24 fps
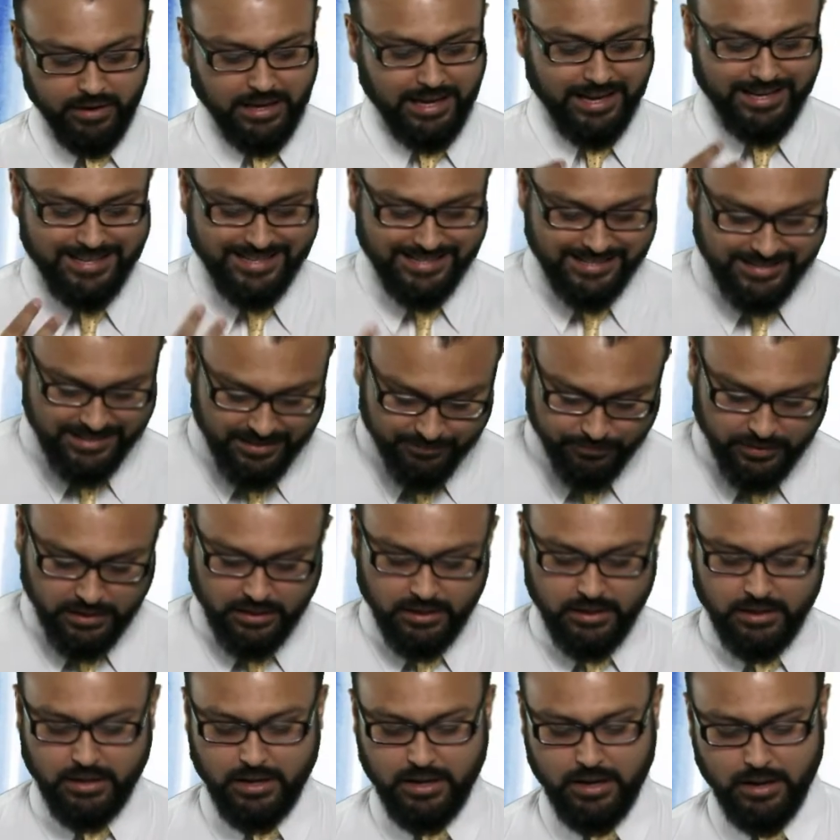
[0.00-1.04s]
uneasy,
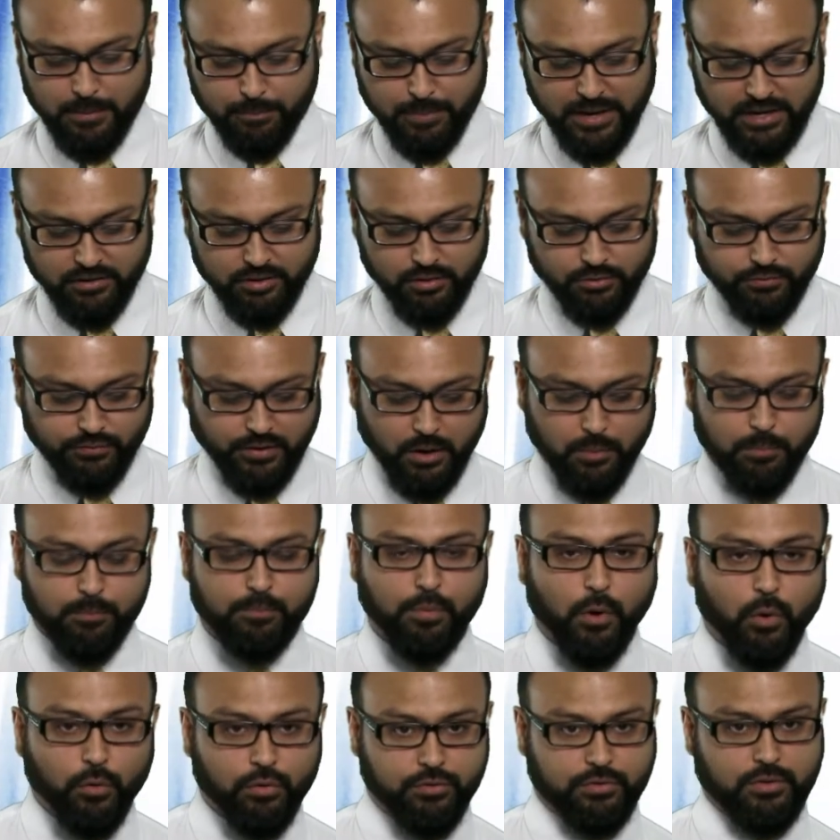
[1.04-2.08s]
patients found
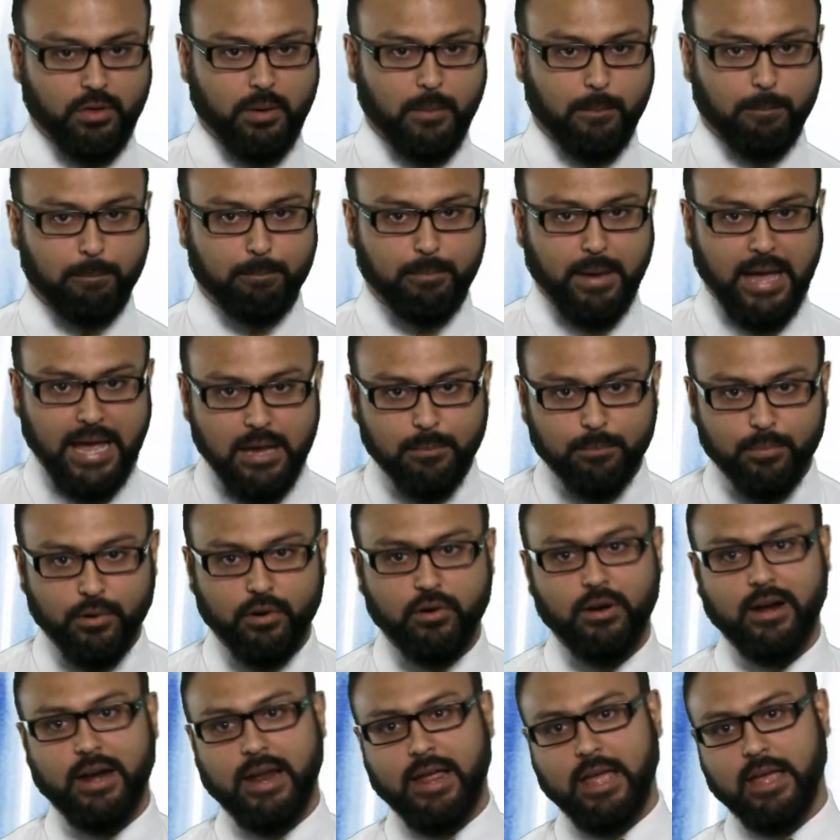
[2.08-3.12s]
both
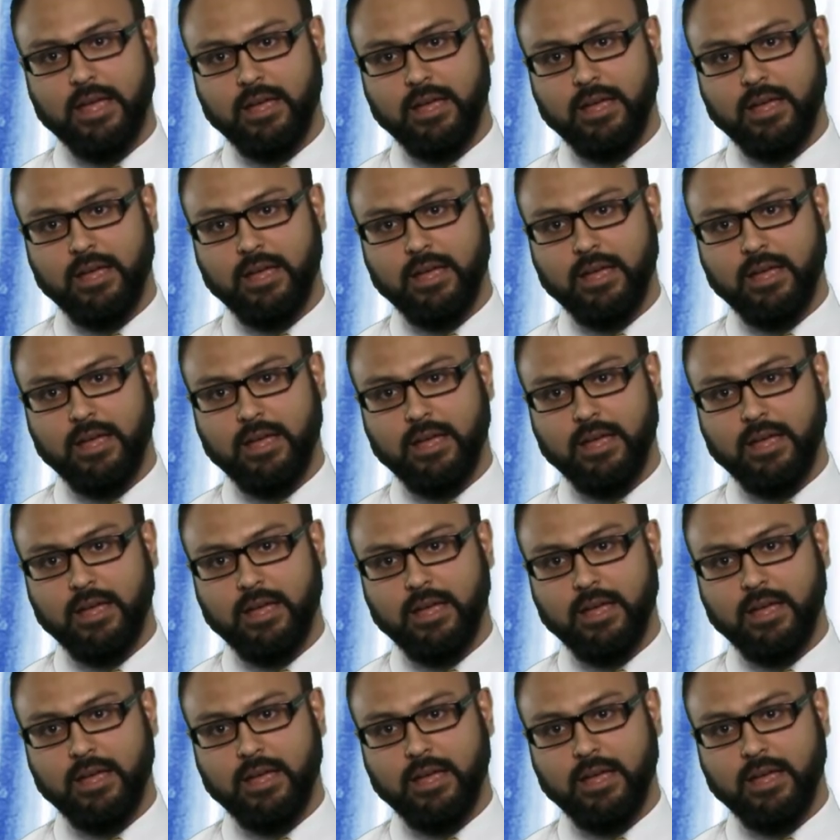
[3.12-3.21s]
paper